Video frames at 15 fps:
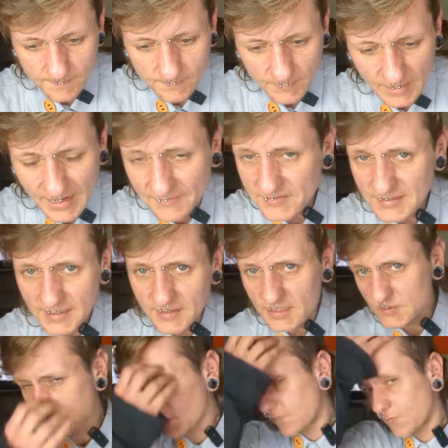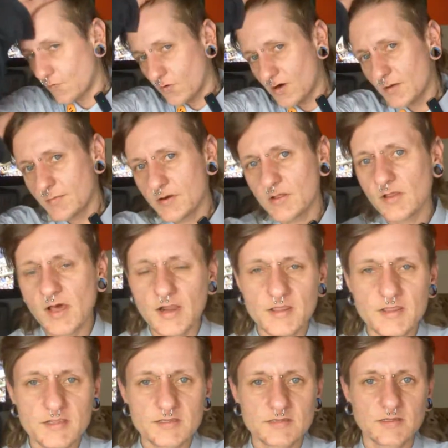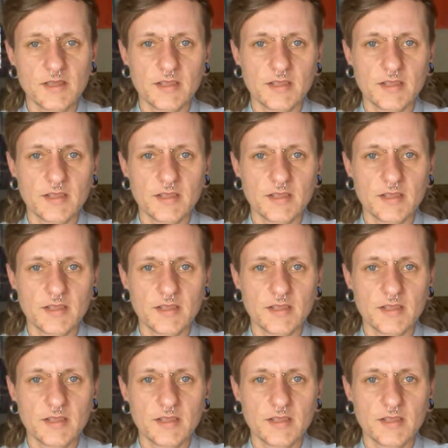I've said this before, but a lot of these